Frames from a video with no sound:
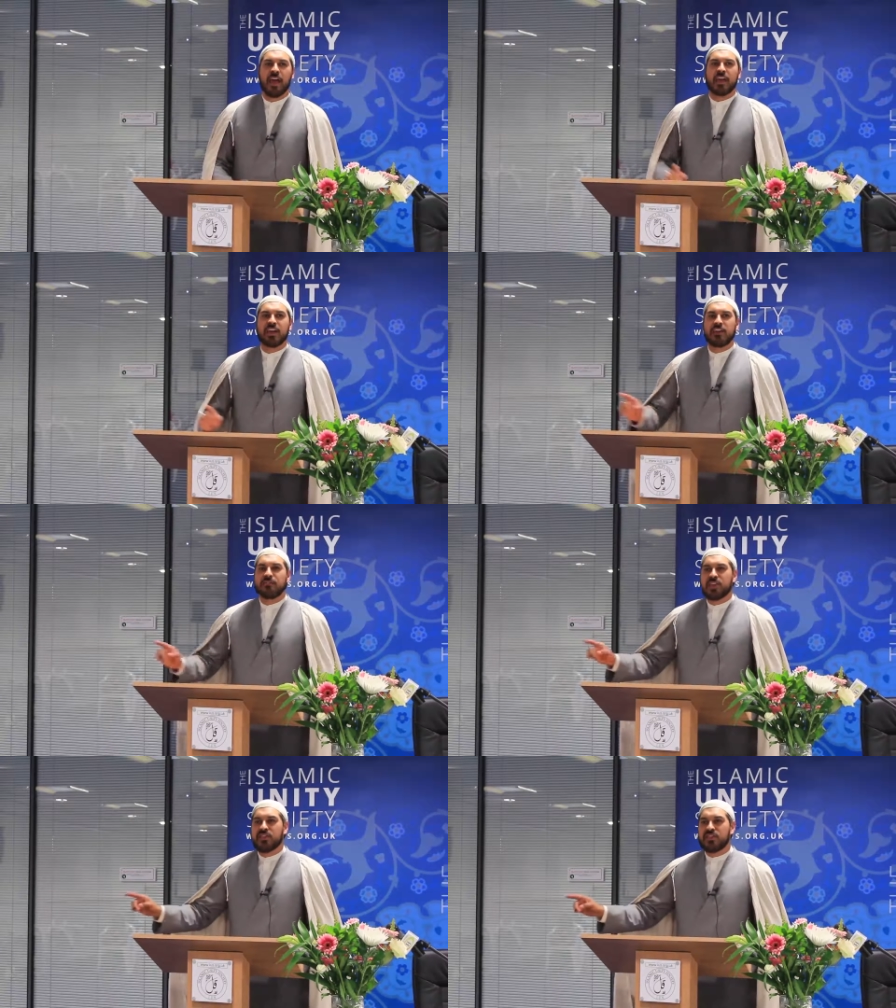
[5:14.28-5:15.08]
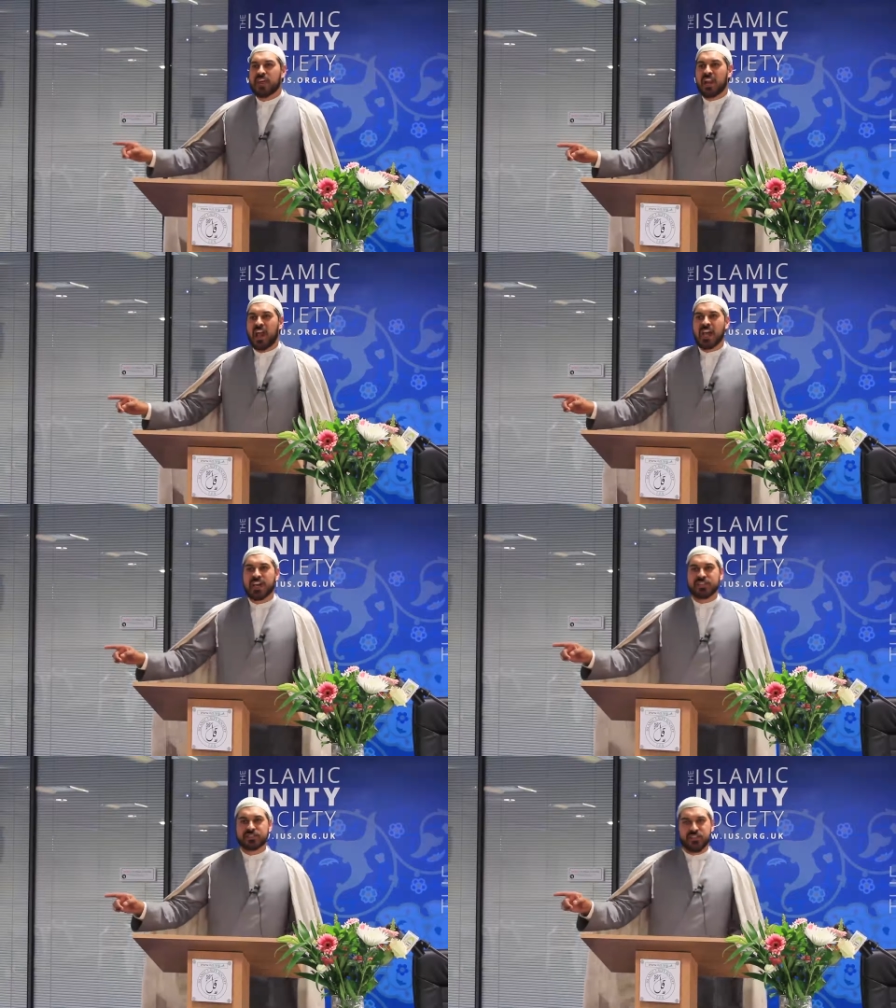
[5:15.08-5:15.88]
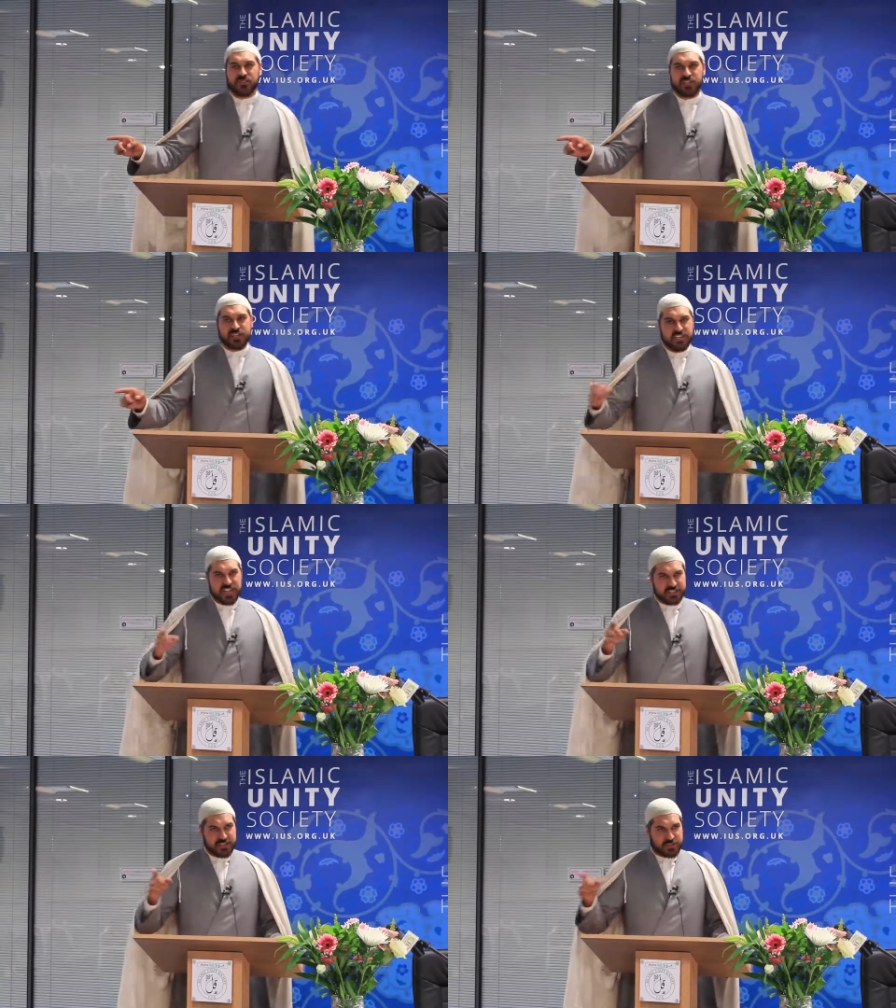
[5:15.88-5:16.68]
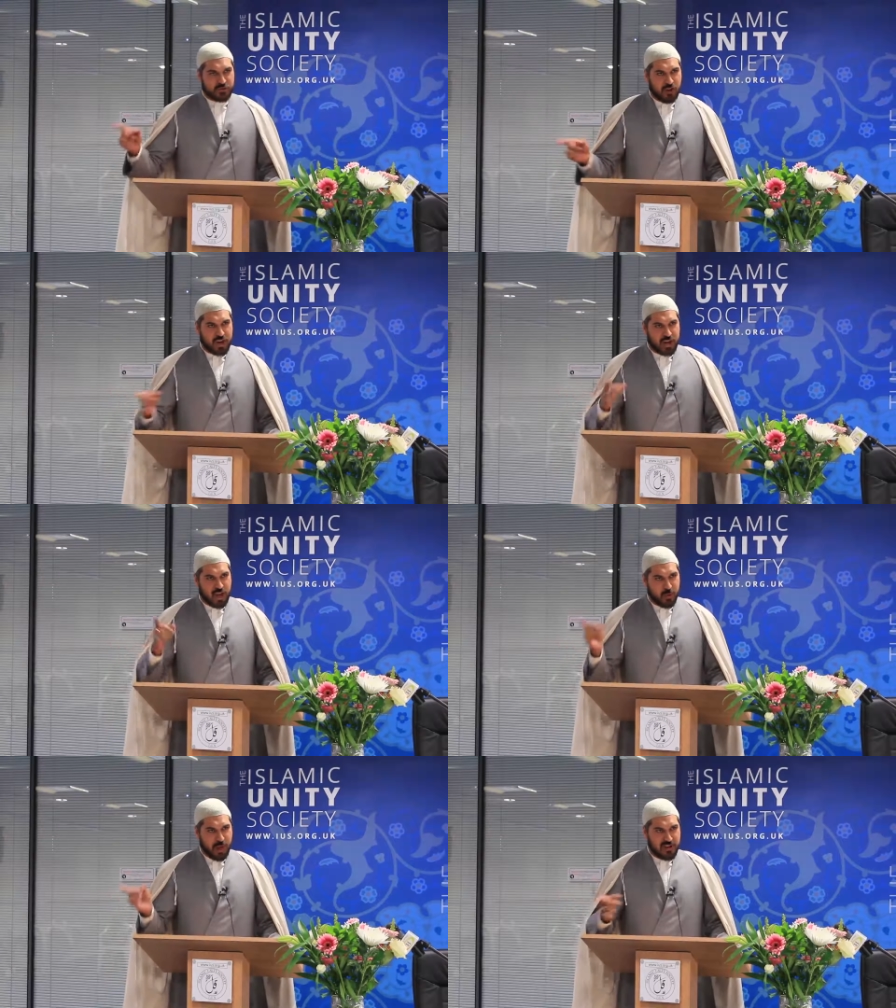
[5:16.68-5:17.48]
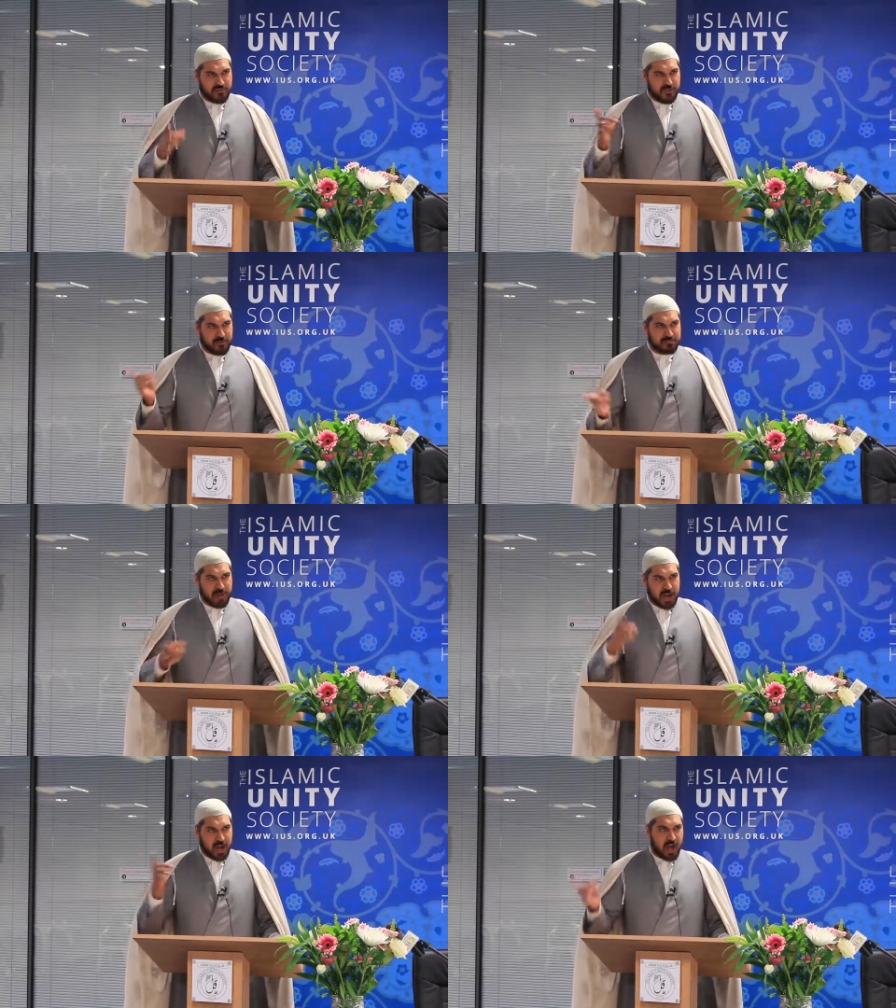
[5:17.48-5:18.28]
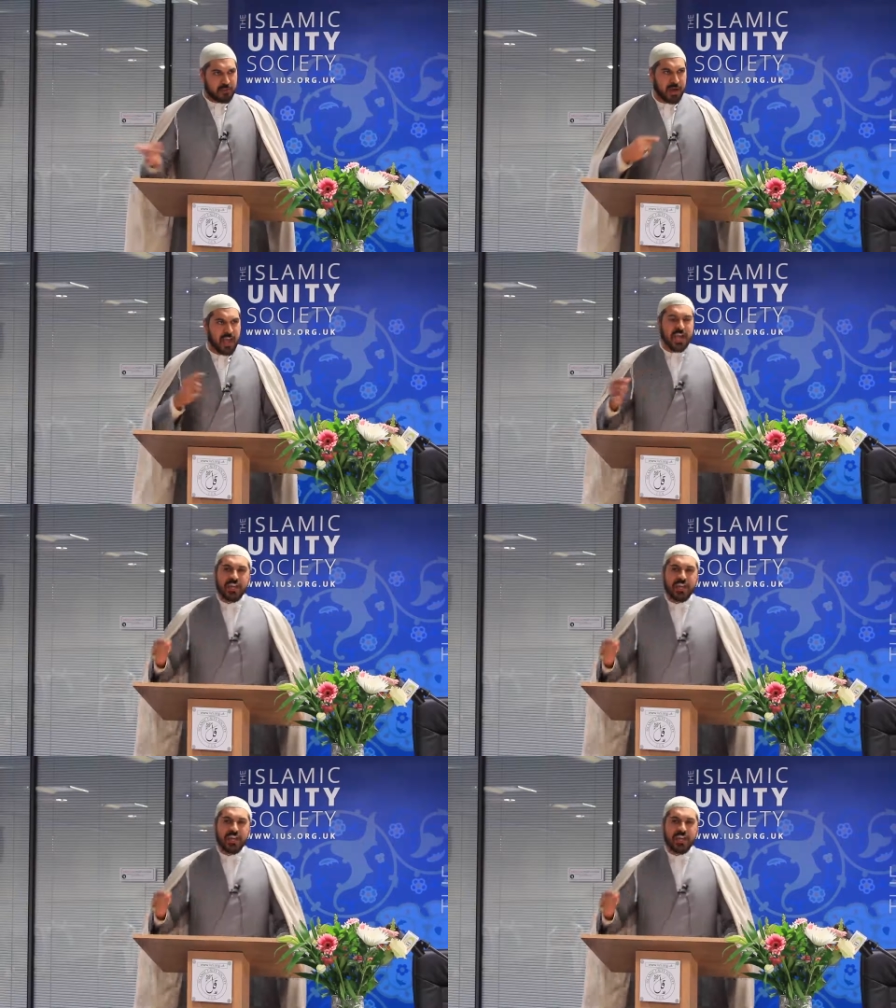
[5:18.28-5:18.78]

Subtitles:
Even the lions of the deserts run away from Marhab.